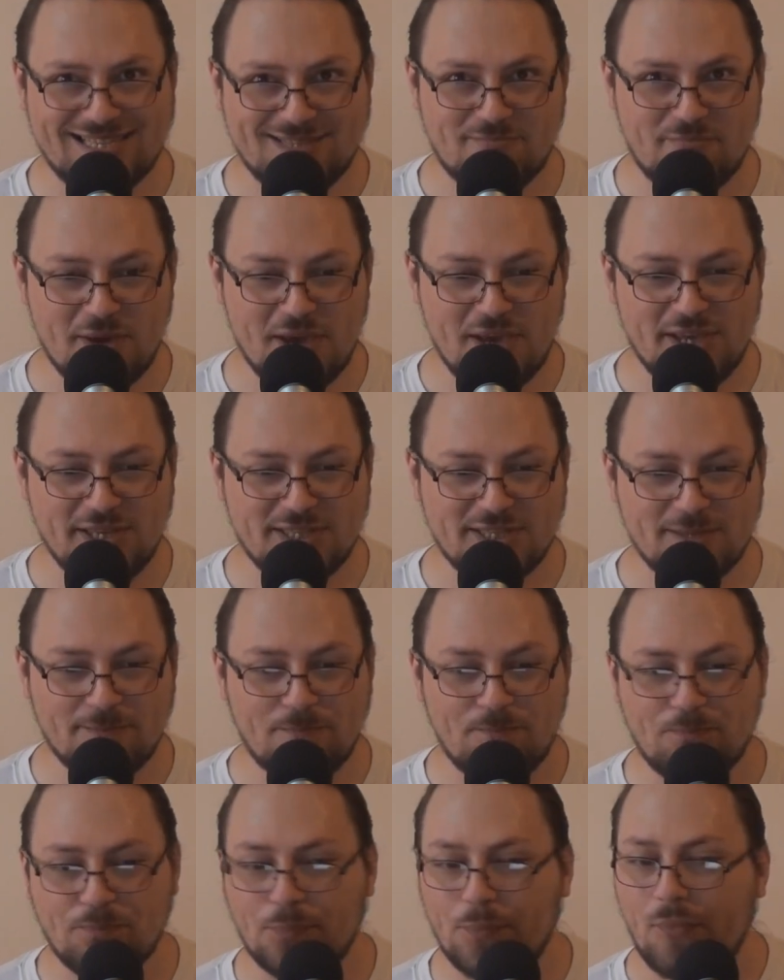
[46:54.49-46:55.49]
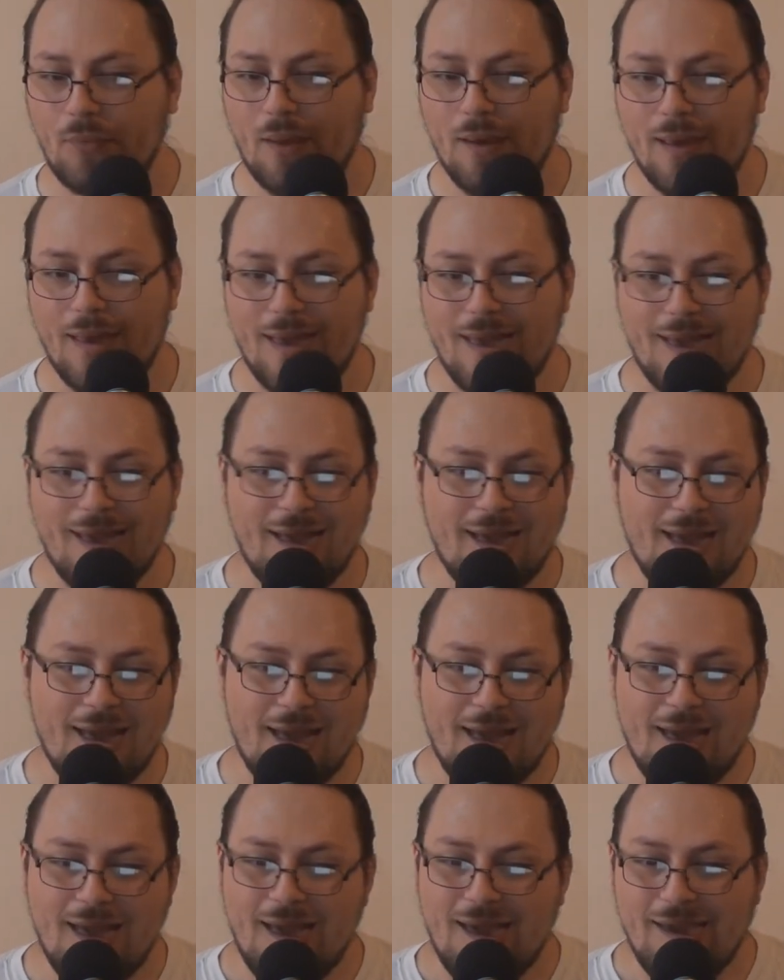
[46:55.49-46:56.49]
space.
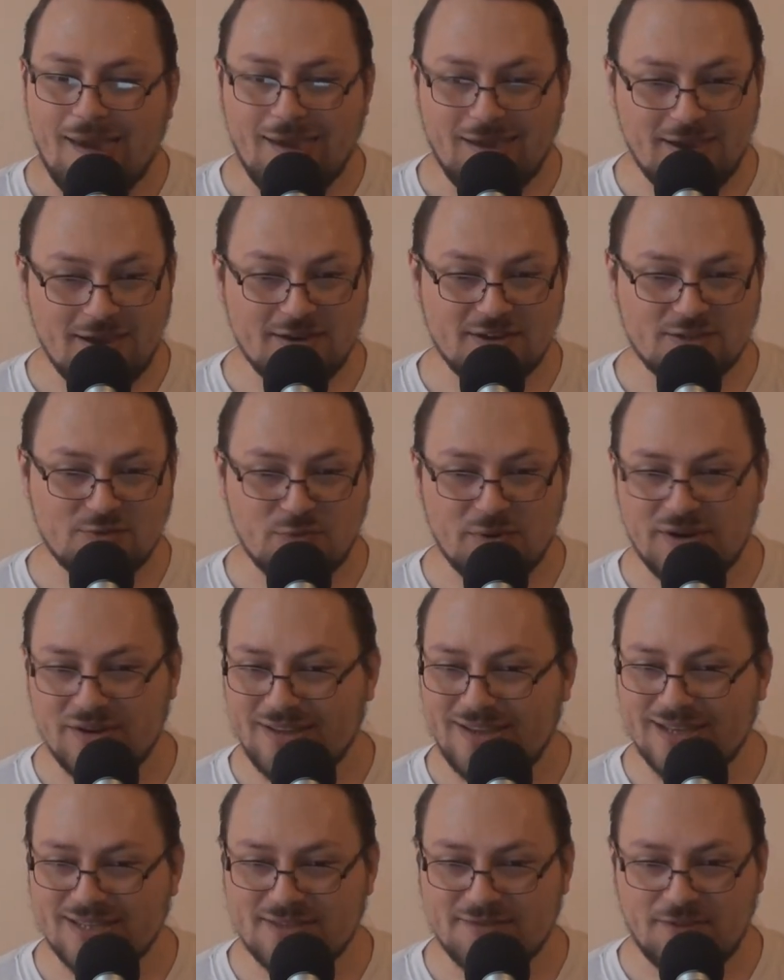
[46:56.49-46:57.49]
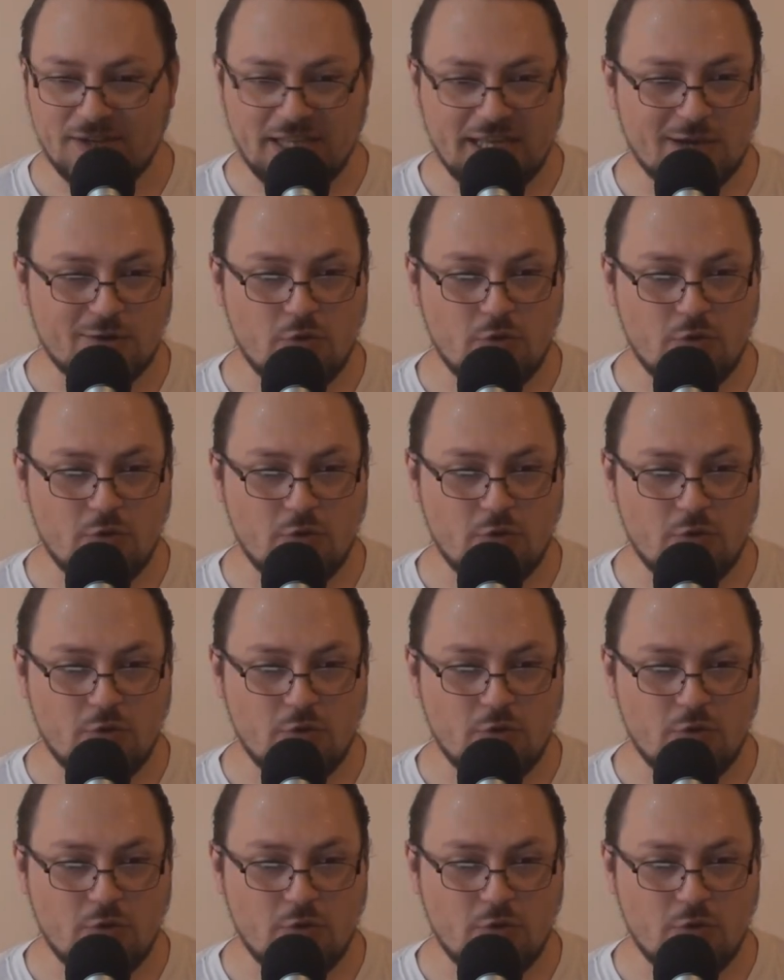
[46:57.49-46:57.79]
And here's where it gets funny.